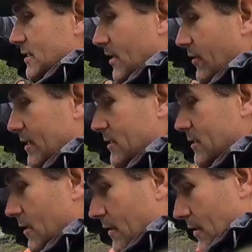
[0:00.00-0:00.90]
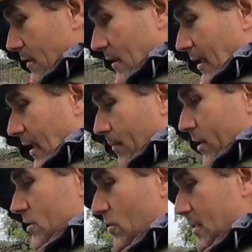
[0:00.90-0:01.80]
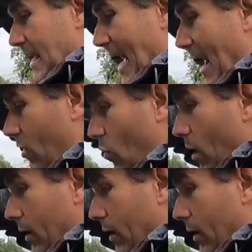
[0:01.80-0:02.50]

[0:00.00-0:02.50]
series, and I'm gonna do this out of the